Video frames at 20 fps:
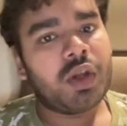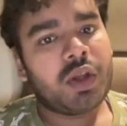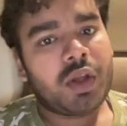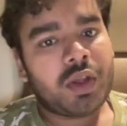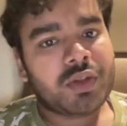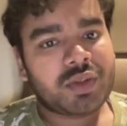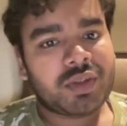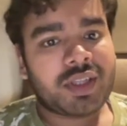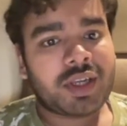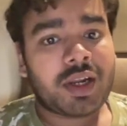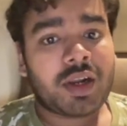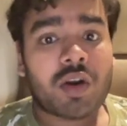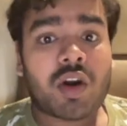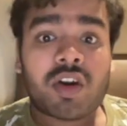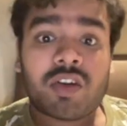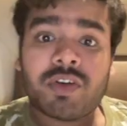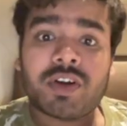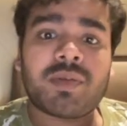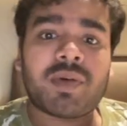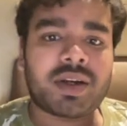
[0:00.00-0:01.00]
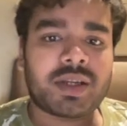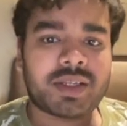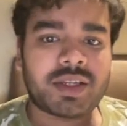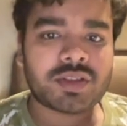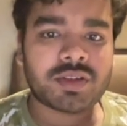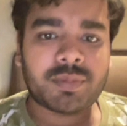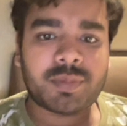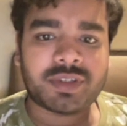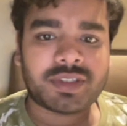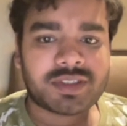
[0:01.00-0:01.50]
So there are a lot of advantages
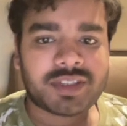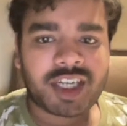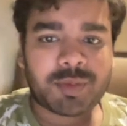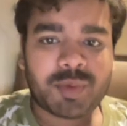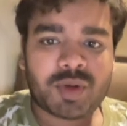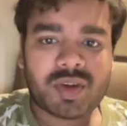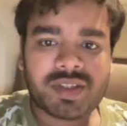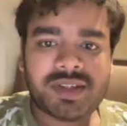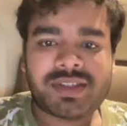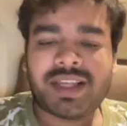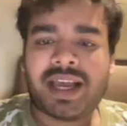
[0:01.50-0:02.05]
of MERN stack because it's